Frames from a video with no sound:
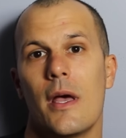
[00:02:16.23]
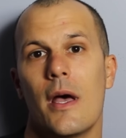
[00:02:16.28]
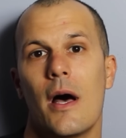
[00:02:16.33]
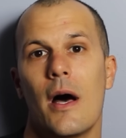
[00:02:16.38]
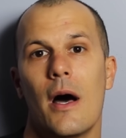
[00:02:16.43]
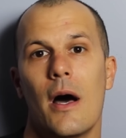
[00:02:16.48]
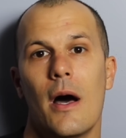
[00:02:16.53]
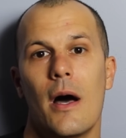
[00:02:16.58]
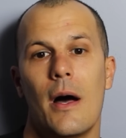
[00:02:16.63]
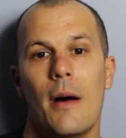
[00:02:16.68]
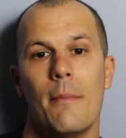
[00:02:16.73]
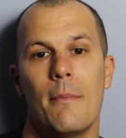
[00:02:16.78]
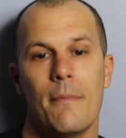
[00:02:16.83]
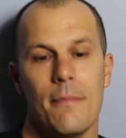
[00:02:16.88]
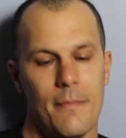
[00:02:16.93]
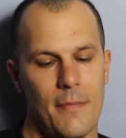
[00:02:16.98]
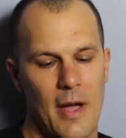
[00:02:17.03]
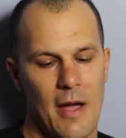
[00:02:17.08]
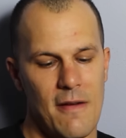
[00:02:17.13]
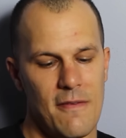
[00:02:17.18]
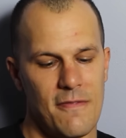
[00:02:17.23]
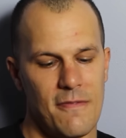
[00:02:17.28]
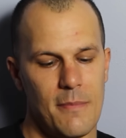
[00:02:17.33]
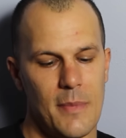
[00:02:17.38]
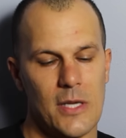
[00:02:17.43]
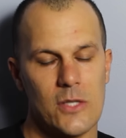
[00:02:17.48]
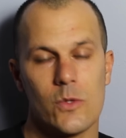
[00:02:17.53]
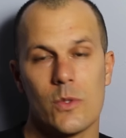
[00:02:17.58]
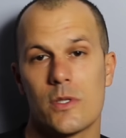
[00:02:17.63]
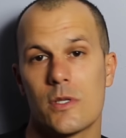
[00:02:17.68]
I've
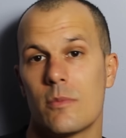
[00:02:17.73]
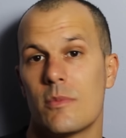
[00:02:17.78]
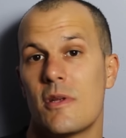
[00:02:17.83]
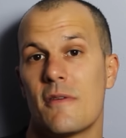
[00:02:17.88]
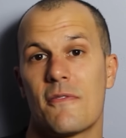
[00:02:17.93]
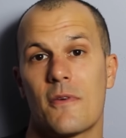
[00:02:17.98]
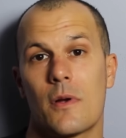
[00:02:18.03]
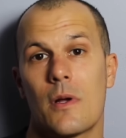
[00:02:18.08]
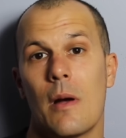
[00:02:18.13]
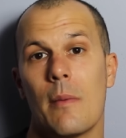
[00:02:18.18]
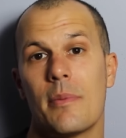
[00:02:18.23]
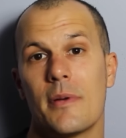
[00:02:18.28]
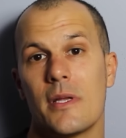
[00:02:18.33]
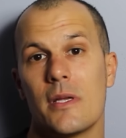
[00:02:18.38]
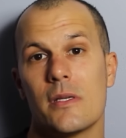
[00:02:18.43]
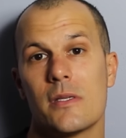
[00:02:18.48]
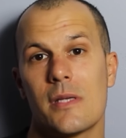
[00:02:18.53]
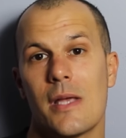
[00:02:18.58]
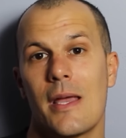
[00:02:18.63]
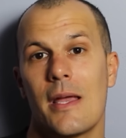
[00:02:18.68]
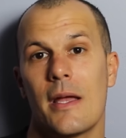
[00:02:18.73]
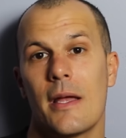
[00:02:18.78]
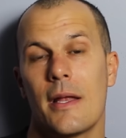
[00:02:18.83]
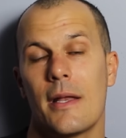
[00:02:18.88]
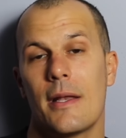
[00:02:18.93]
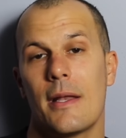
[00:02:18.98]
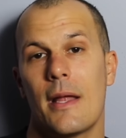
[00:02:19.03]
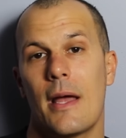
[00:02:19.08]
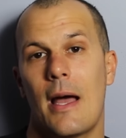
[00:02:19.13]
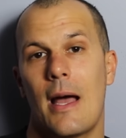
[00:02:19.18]
messed with some different companies,
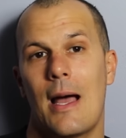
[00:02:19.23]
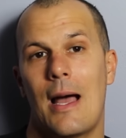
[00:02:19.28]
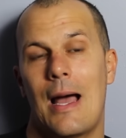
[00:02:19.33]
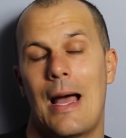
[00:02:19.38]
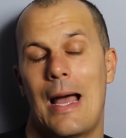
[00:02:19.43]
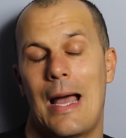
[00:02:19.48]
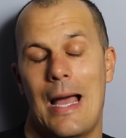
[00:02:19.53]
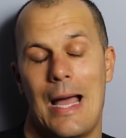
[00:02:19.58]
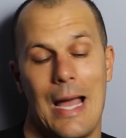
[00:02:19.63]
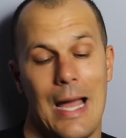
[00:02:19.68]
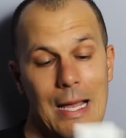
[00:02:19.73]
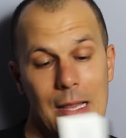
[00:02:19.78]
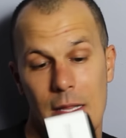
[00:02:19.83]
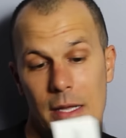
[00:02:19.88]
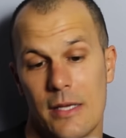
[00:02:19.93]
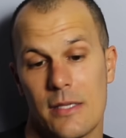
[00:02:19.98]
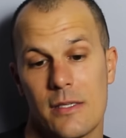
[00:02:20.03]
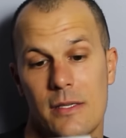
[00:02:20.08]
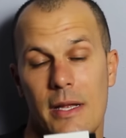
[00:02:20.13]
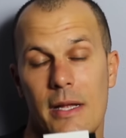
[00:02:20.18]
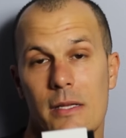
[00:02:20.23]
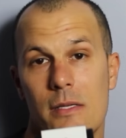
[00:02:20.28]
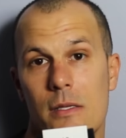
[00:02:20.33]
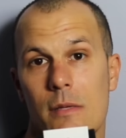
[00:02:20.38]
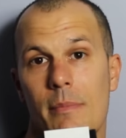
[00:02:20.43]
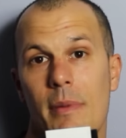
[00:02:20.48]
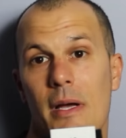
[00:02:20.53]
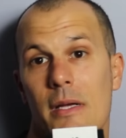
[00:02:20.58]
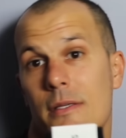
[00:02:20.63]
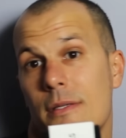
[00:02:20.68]
and I like Stance
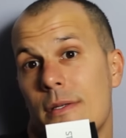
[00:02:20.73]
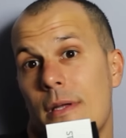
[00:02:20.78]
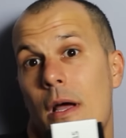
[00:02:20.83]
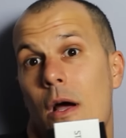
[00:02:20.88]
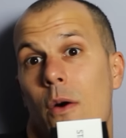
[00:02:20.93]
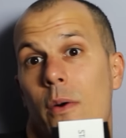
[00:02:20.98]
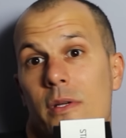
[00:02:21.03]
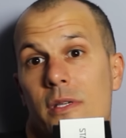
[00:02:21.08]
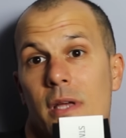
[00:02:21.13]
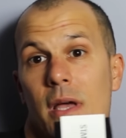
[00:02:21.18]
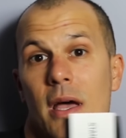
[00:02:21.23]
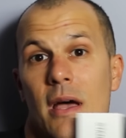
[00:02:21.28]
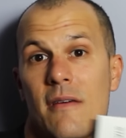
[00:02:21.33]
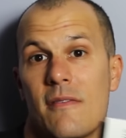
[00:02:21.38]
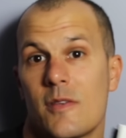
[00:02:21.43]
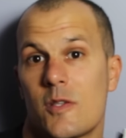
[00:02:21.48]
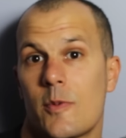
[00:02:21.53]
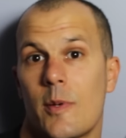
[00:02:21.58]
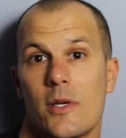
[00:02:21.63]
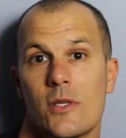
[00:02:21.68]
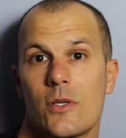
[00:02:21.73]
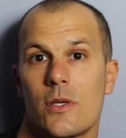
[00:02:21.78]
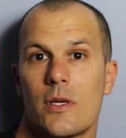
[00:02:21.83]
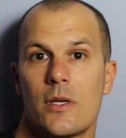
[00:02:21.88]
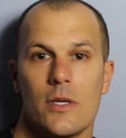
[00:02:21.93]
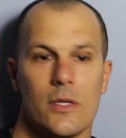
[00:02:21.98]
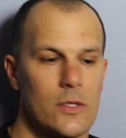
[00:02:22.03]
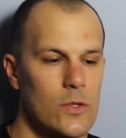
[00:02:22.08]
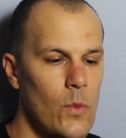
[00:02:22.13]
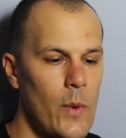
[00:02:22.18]
the best. I always have, especially
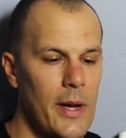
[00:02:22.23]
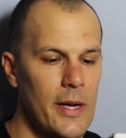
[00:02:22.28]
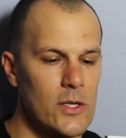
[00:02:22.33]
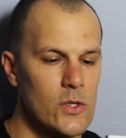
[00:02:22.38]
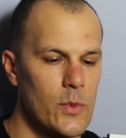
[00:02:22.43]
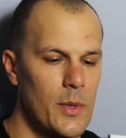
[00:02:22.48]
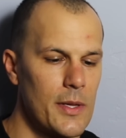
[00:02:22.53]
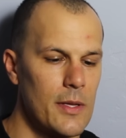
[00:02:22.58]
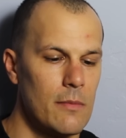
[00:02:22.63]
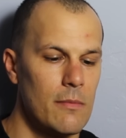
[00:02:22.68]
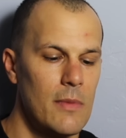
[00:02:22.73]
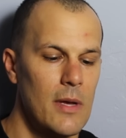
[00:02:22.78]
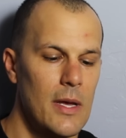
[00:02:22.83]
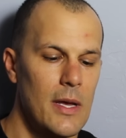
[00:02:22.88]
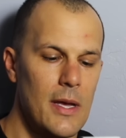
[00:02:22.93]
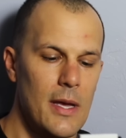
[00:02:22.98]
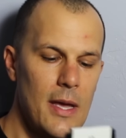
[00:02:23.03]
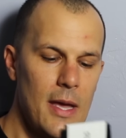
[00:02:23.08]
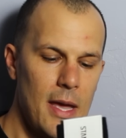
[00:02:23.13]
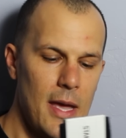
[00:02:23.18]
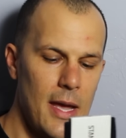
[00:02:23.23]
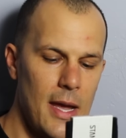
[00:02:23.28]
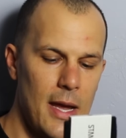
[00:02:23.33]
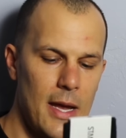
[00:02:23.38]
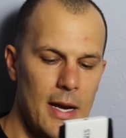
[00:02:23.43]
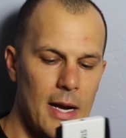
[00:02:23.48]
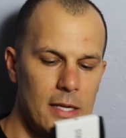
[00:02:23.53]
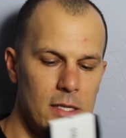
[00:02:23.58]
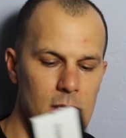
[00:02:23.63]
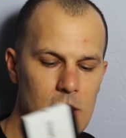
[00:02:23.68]
because Dwayne's with them,
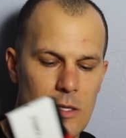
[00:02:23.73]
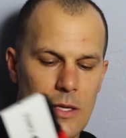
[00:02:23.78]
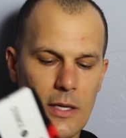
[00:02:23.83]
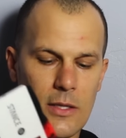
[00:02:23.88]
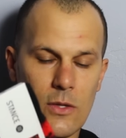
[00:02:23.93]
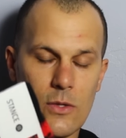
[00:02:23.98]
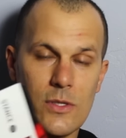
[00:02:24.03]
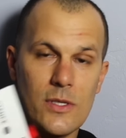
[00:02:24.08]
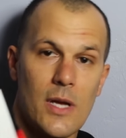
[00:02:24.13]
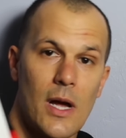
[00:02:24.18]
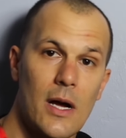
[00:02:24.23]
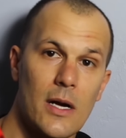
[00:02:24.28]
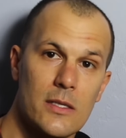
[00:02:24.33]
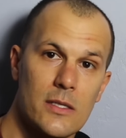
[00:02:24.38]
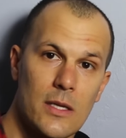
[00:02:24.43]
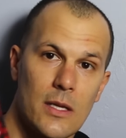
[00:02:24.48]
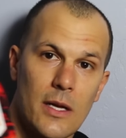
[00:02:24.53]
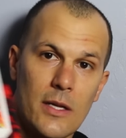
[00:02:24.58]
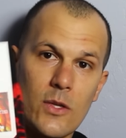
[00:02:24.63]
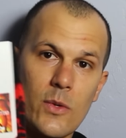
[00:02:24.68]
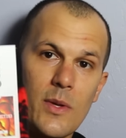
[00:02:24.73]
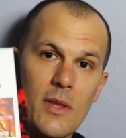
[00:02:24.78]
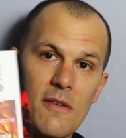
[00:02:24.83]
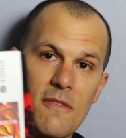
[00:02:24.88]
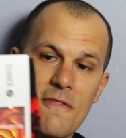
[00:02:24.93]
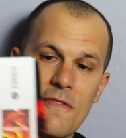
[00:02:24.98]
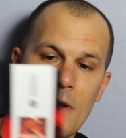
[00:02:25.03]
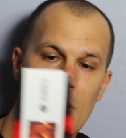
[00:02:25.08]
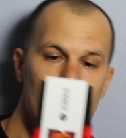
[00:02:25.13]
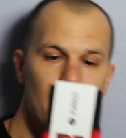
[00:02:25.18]
and I just like their socks. I like the way they
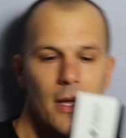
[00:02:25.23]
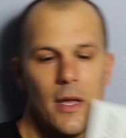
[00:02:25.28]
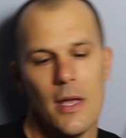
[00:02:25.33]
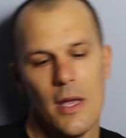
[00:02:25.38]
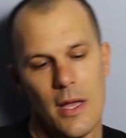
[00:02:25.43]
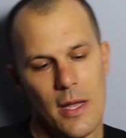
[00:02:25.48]
fit.